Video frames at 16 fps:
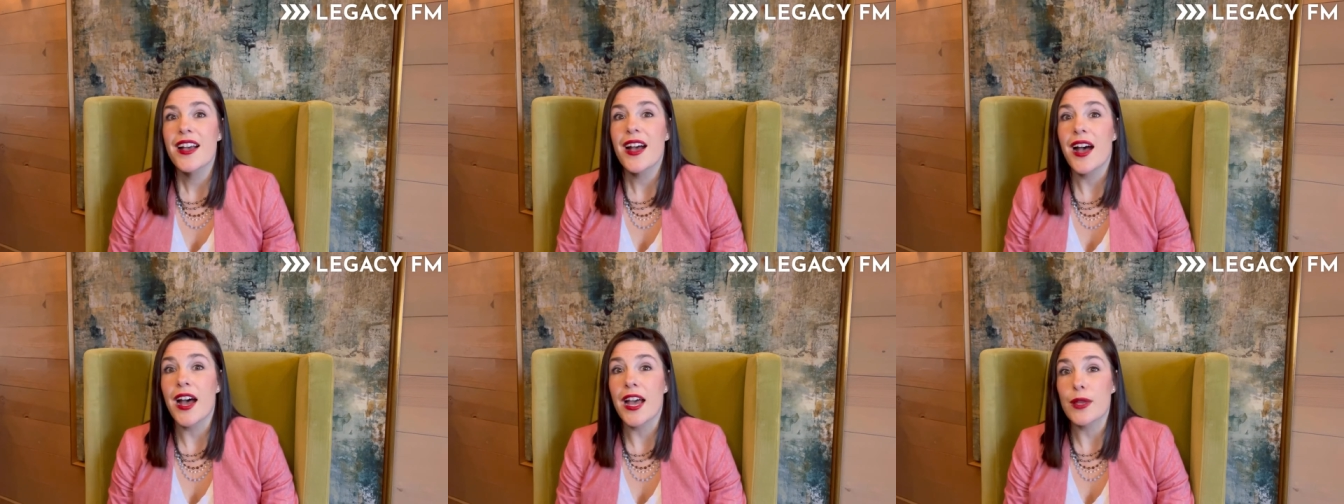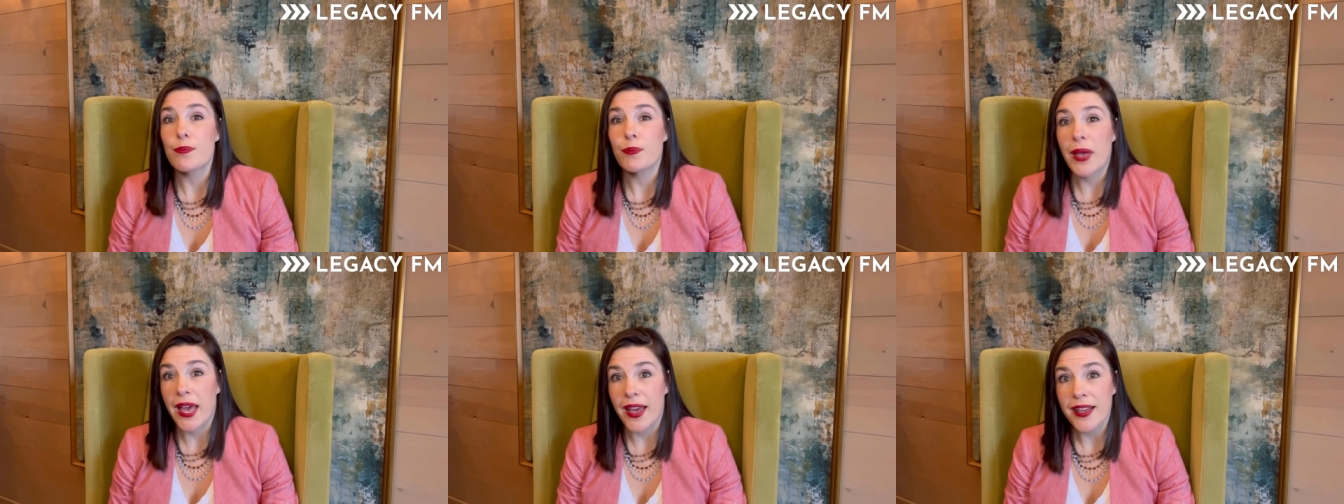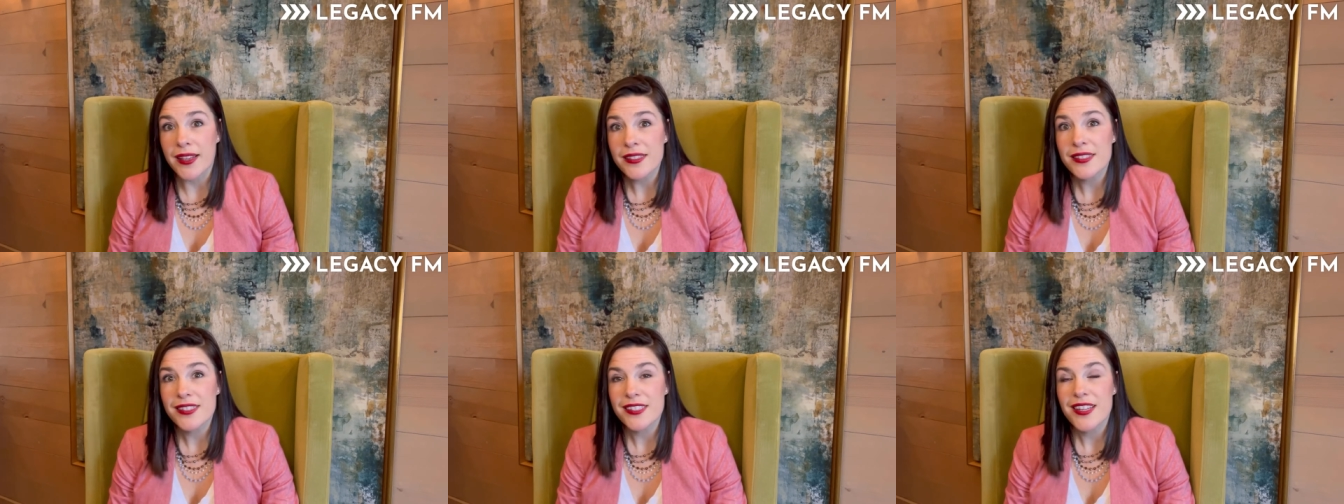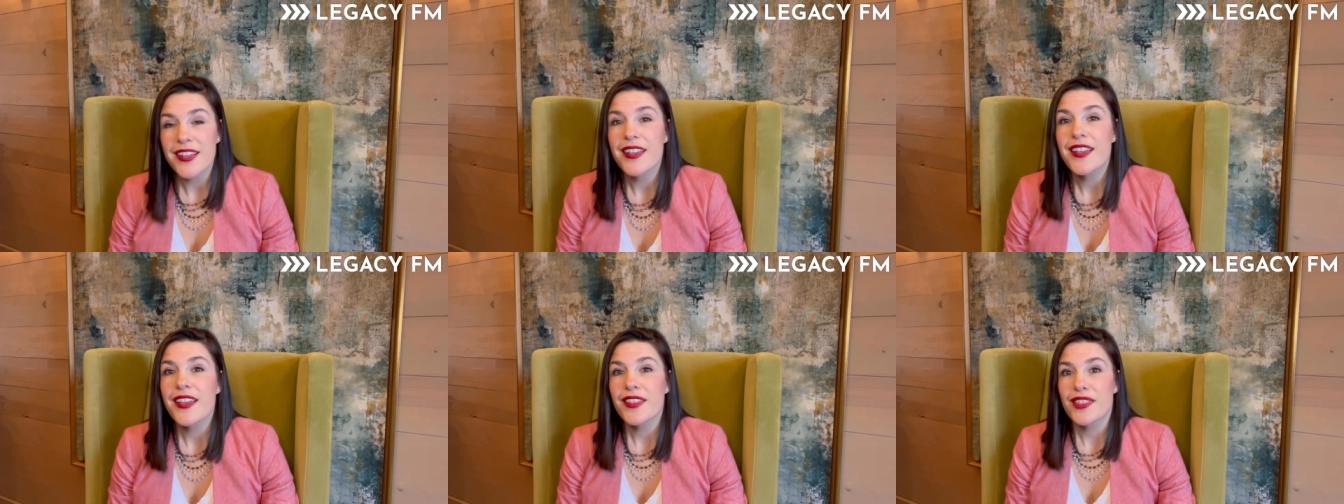I passed
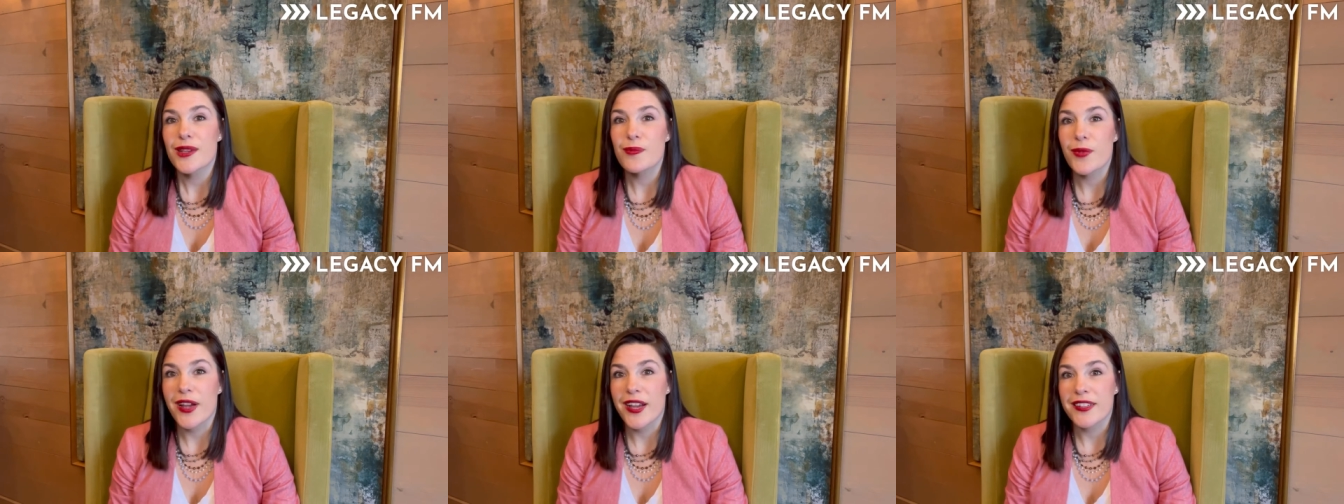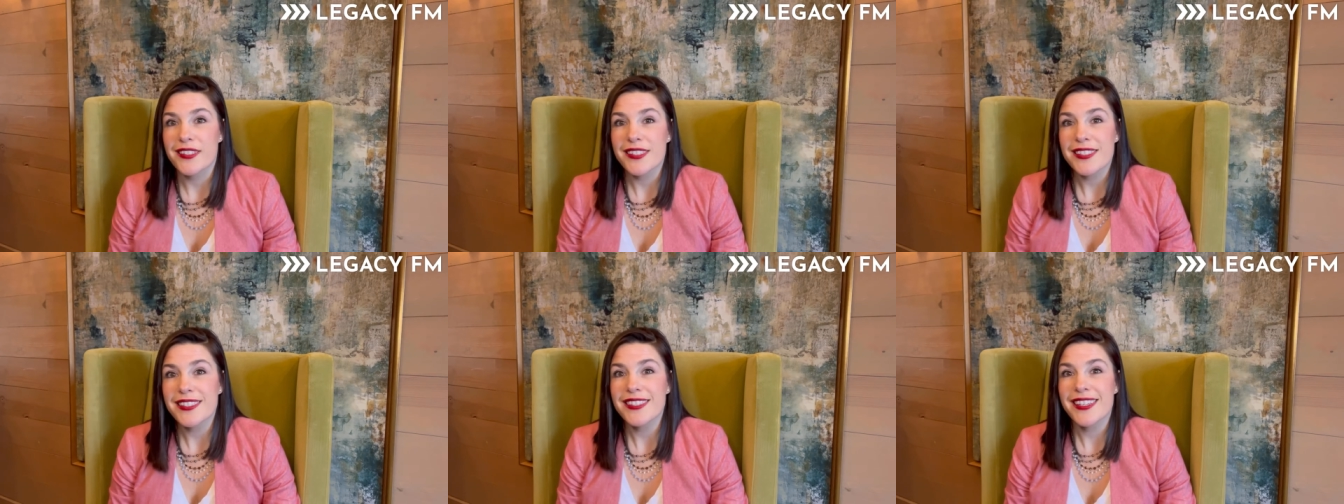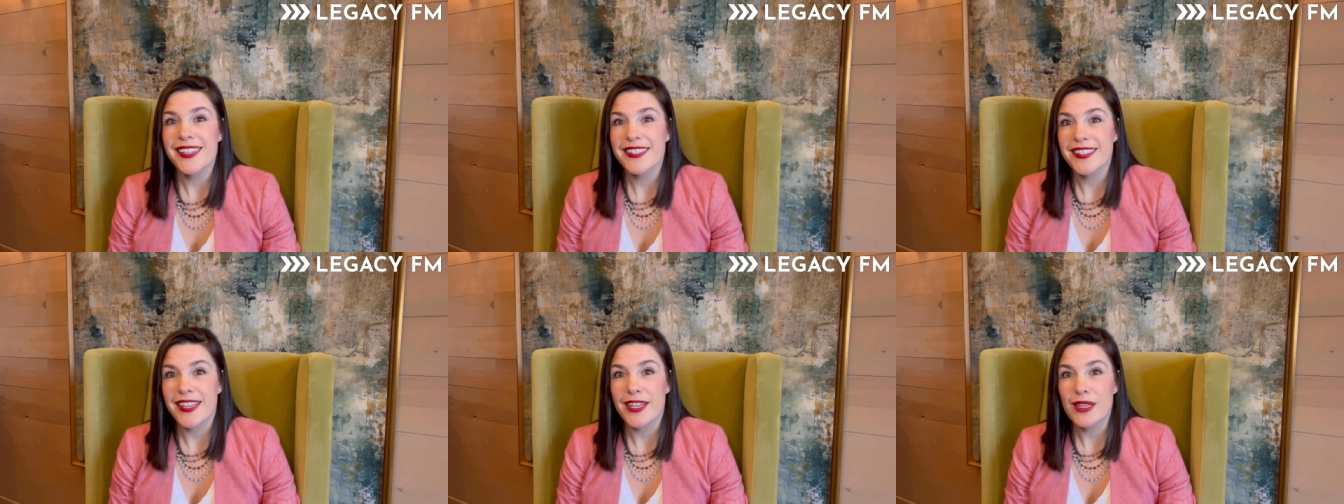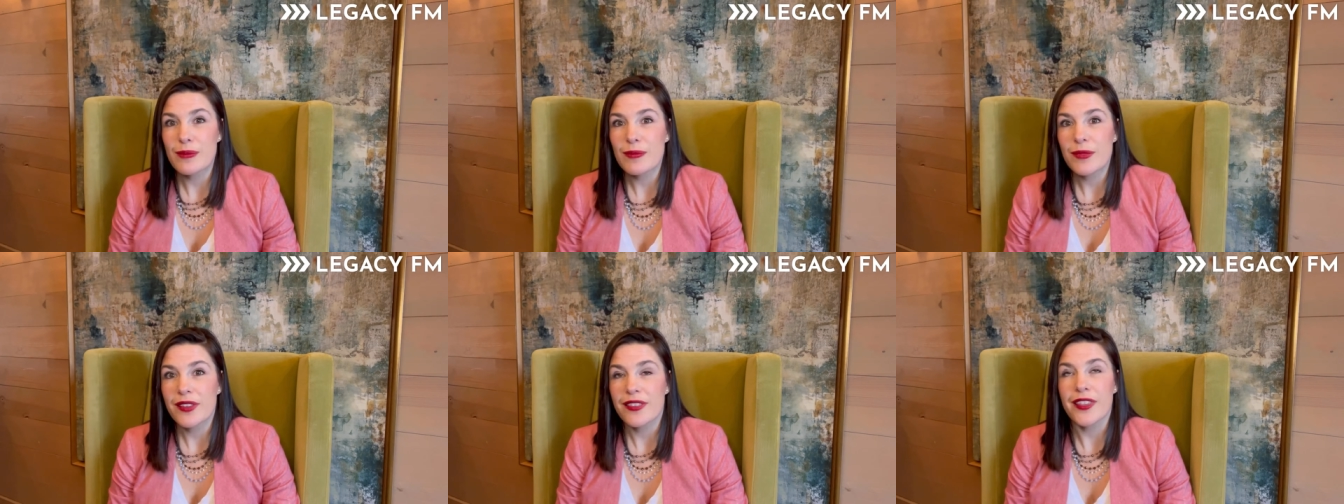the practice
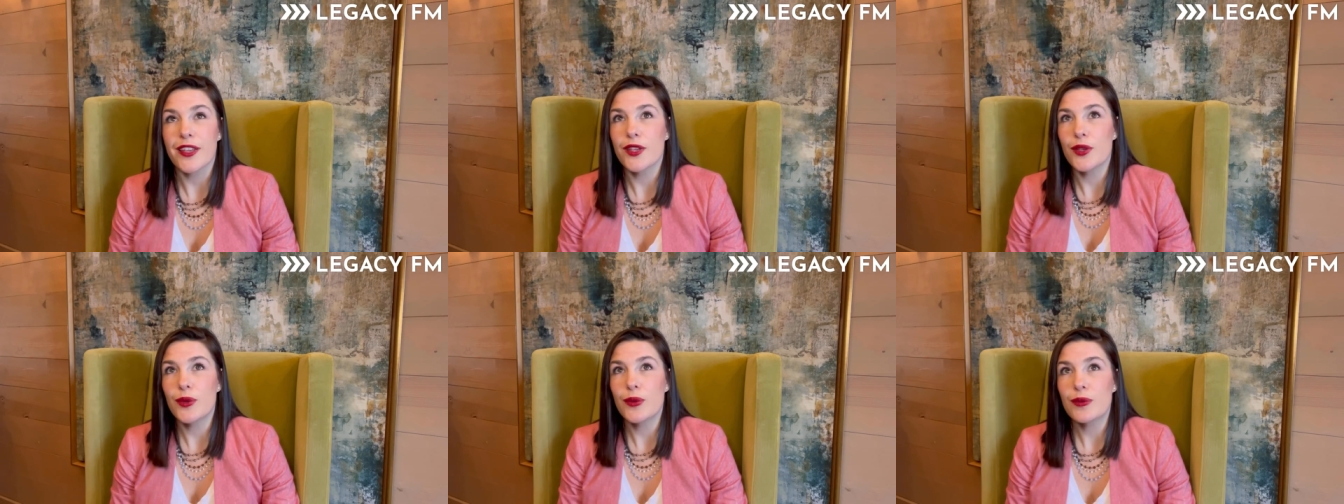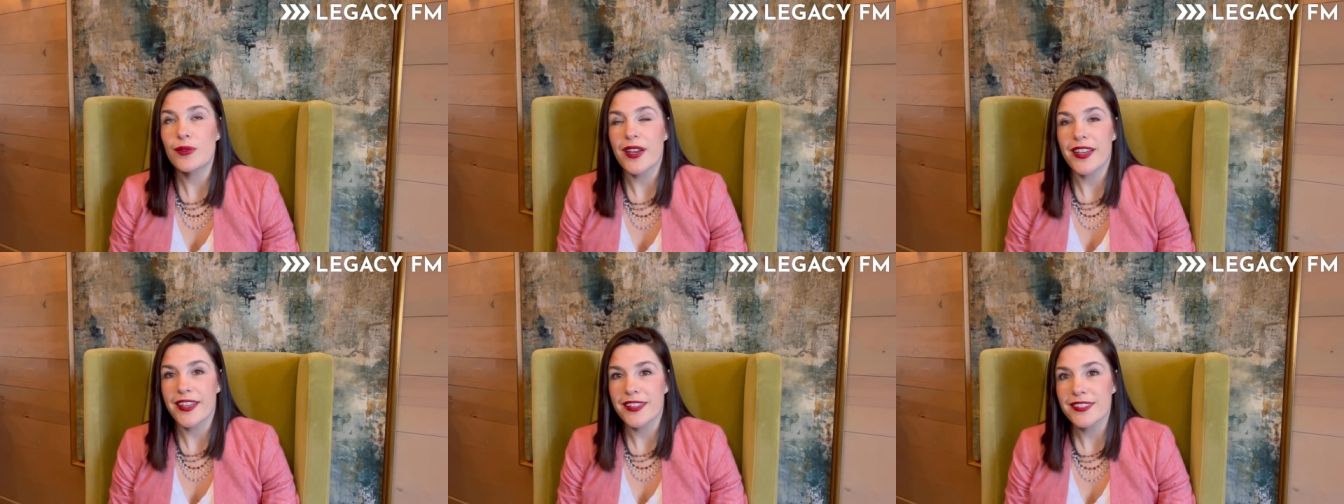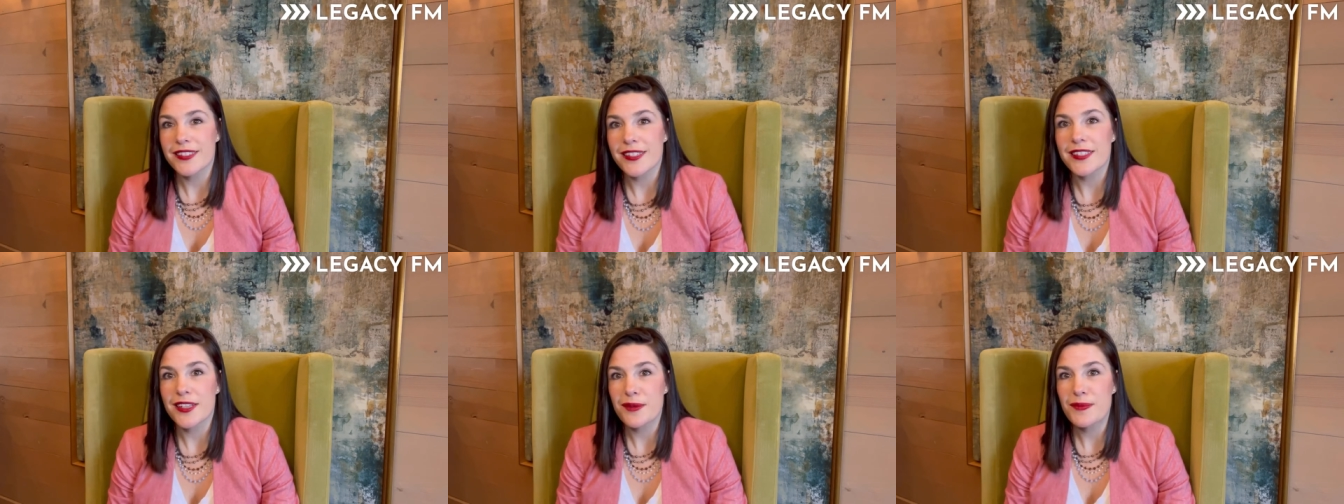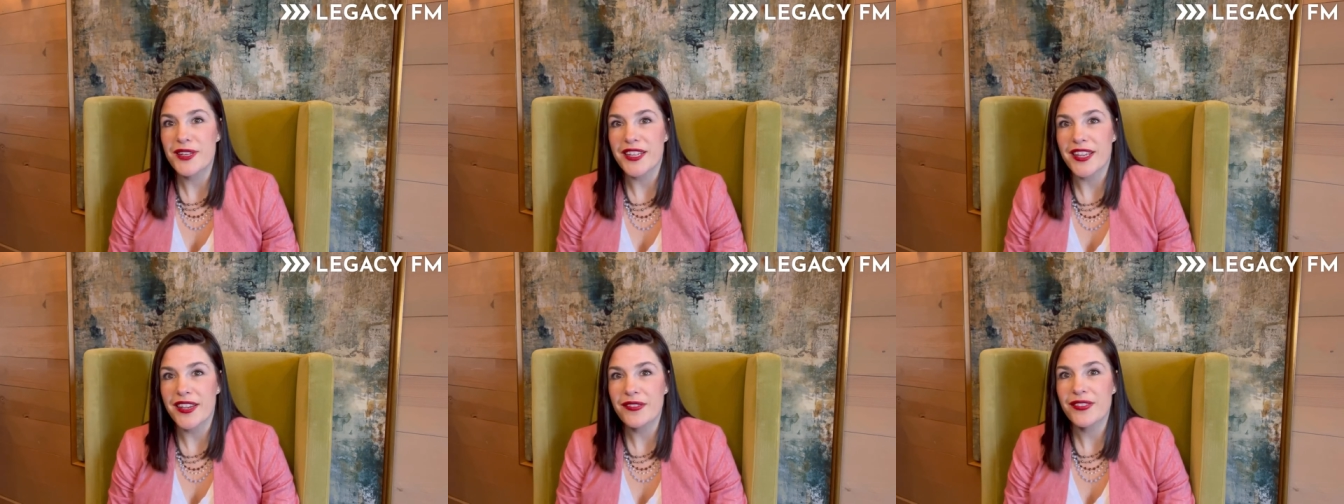exam. Thank you again to Tim and
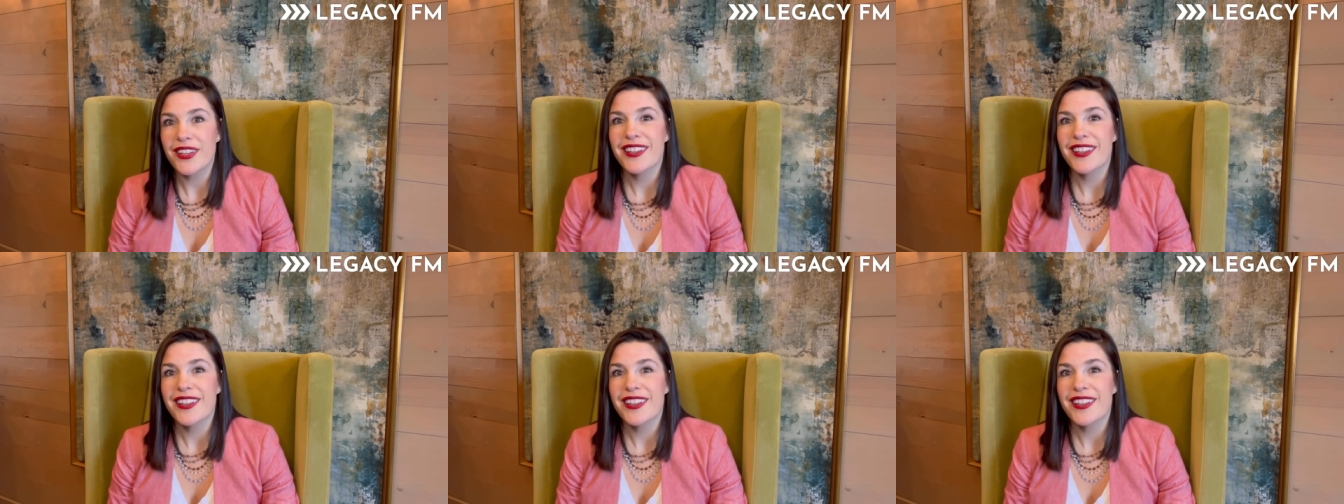Dave.